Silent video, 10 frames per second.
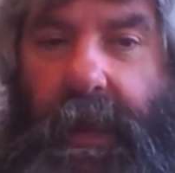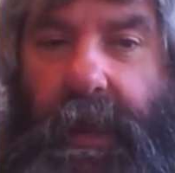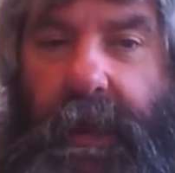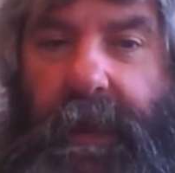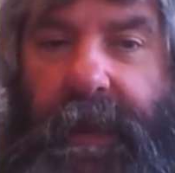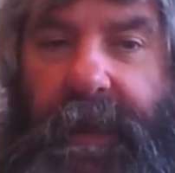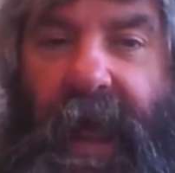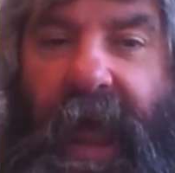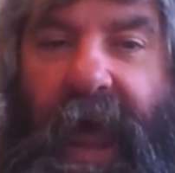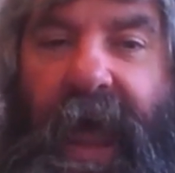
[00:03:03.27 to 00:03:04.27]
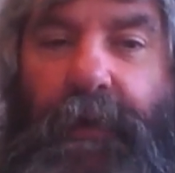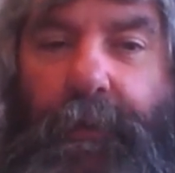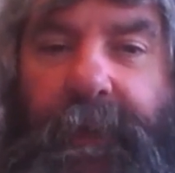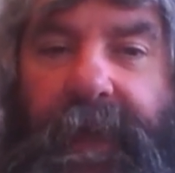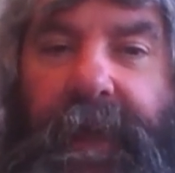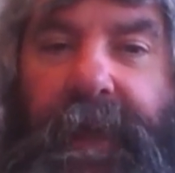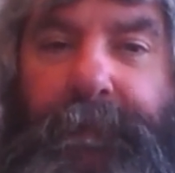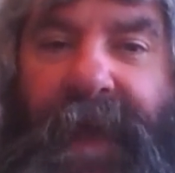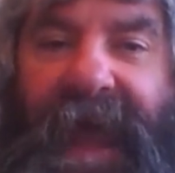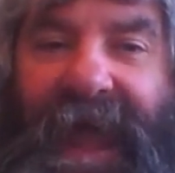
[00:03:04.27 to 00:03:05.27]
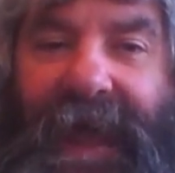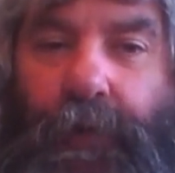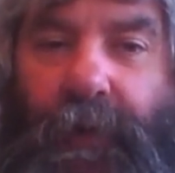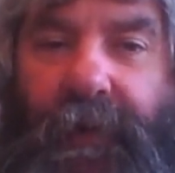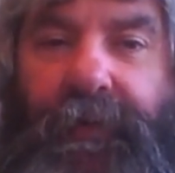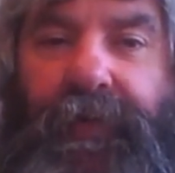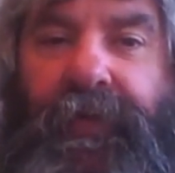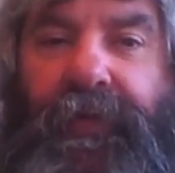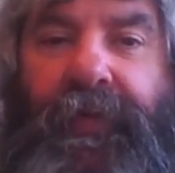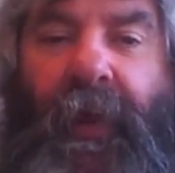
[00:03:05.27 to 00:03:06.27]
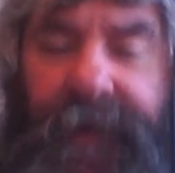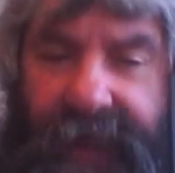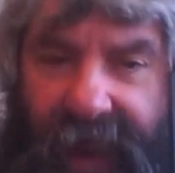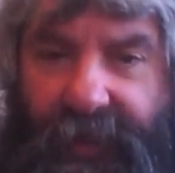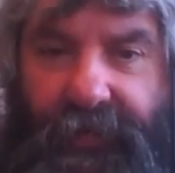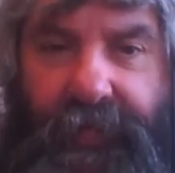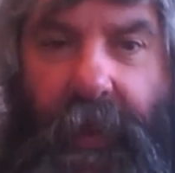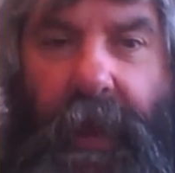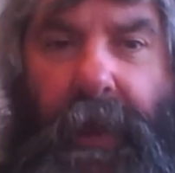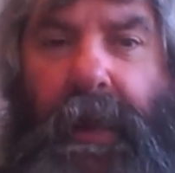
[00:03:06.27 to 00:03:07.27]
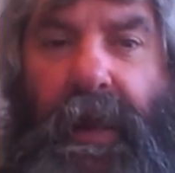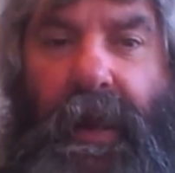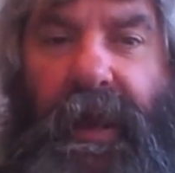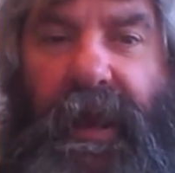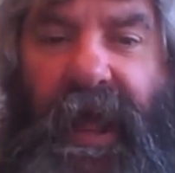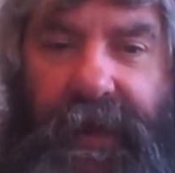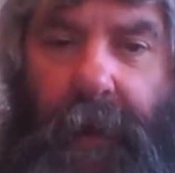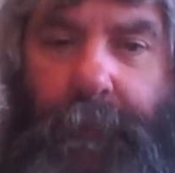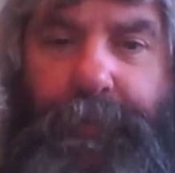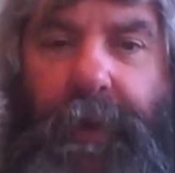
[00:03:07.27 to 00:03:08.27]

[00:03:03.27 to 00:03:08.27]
And I will be back with Sunday's lineup.